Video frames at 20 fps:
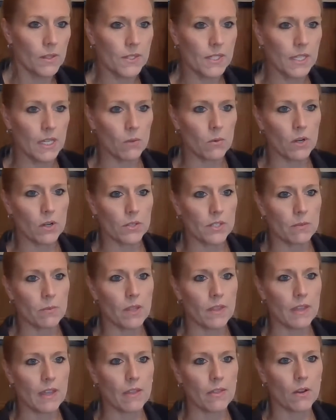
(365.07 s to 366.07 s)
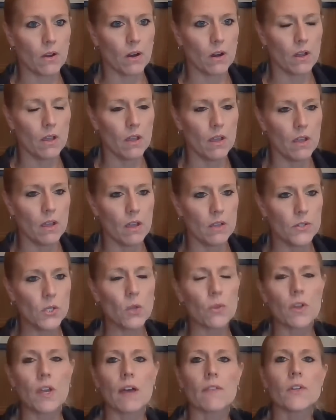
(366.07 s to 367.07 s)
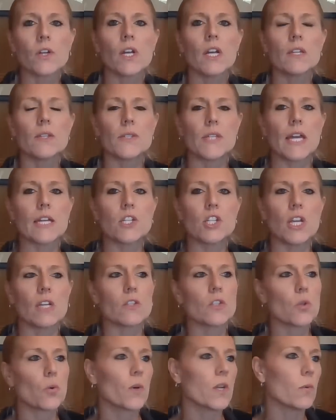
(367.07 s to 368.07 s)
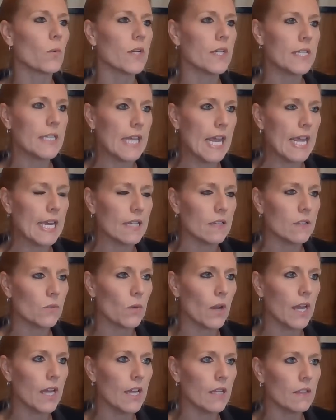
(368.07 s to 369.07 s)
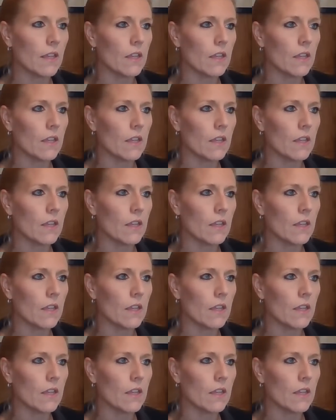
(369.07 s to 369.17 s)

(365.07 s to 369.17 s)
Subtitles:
see, what are some of the other, so the governor has said she has 21 days, right?